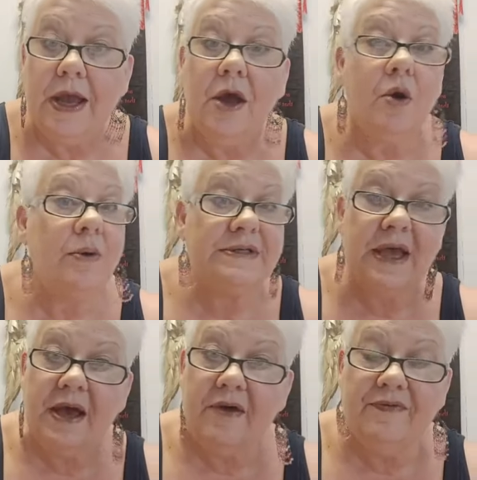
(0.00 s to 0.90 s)
I always
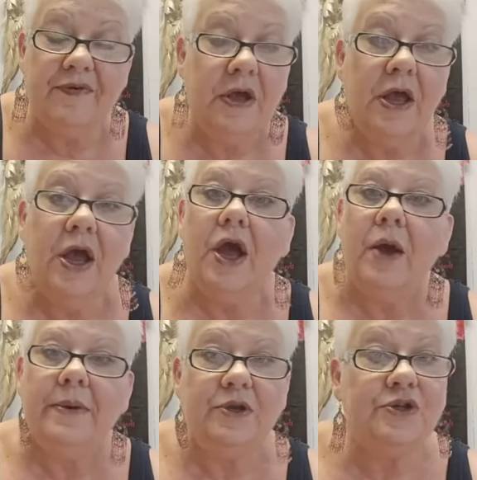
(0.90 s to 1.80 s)
have,
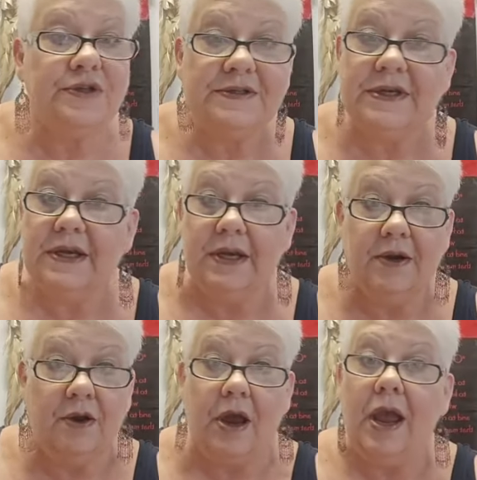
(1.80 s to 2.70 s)
you should see
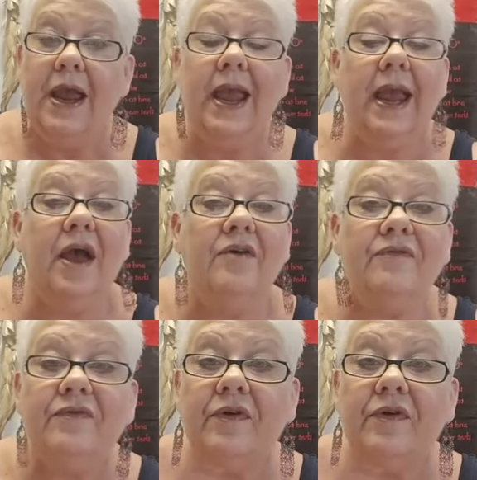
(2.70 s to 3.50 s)
here. I have